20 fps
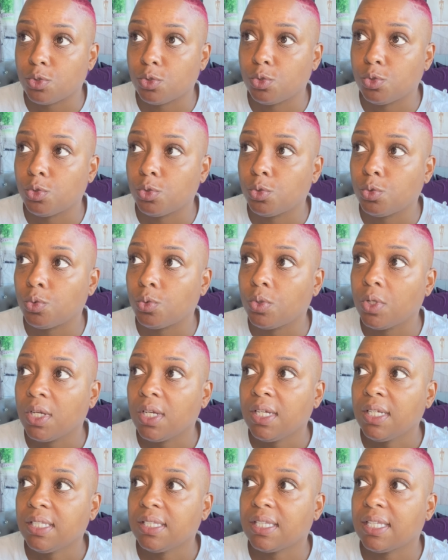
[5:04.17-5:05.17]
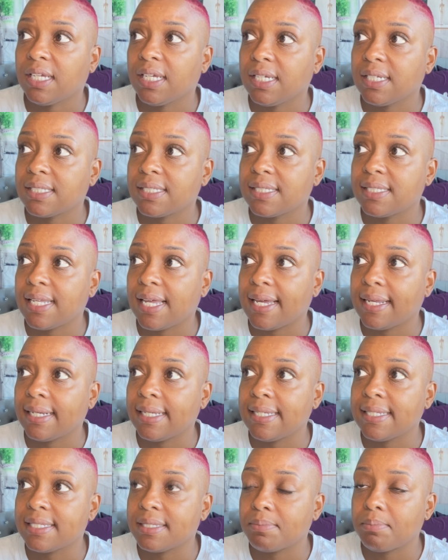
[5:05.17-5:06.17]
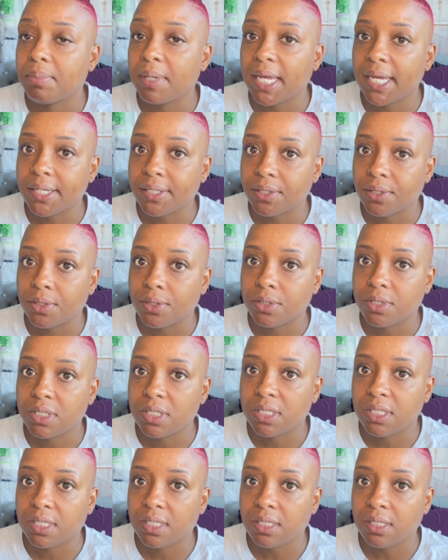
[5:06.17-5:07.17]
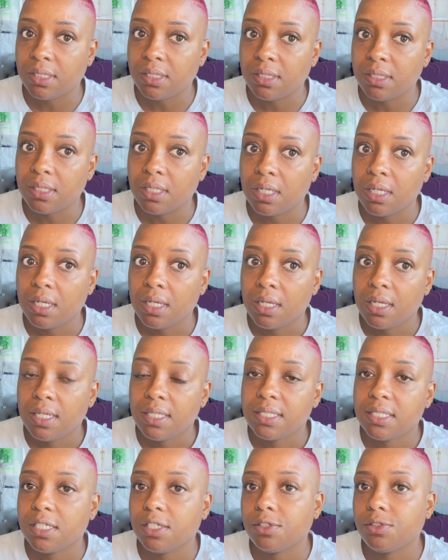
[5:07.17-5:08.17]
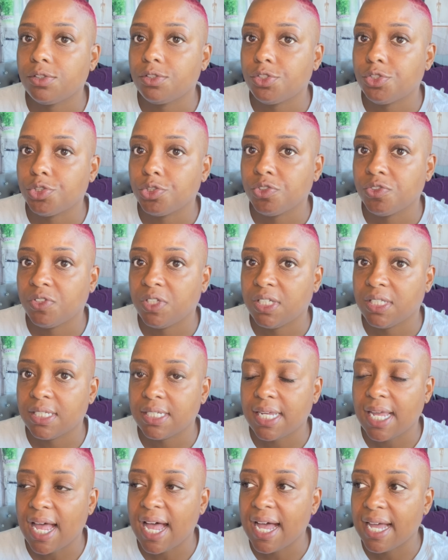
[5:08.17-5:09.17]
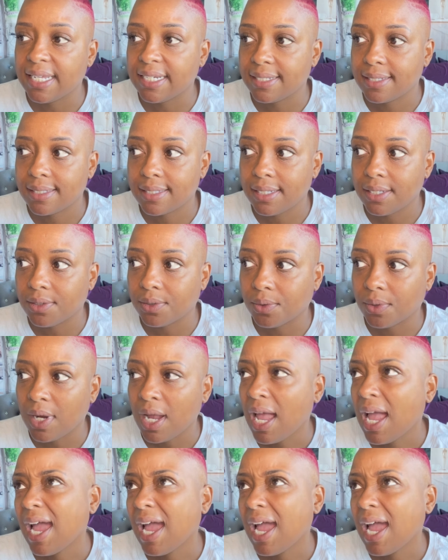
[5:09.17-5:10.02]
who thinks that it's better to tell the truth than to hide a secret.